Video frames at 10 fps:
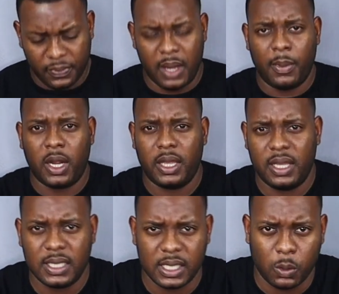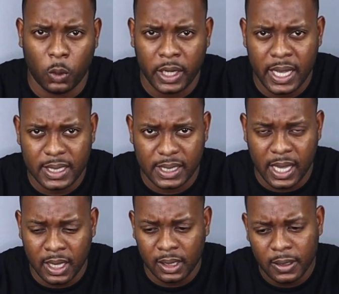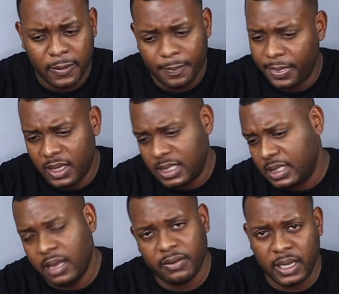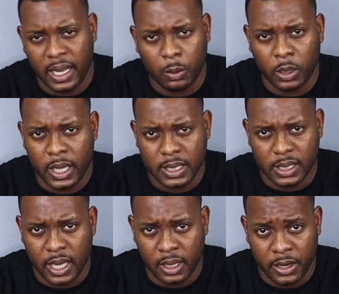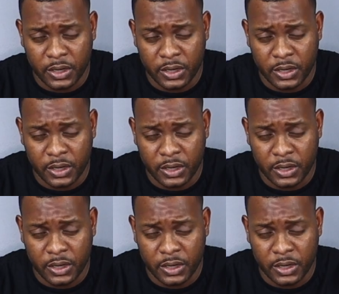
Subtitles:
they market this as a 1/8 scale. This is definitely not a 1/8 scale. Here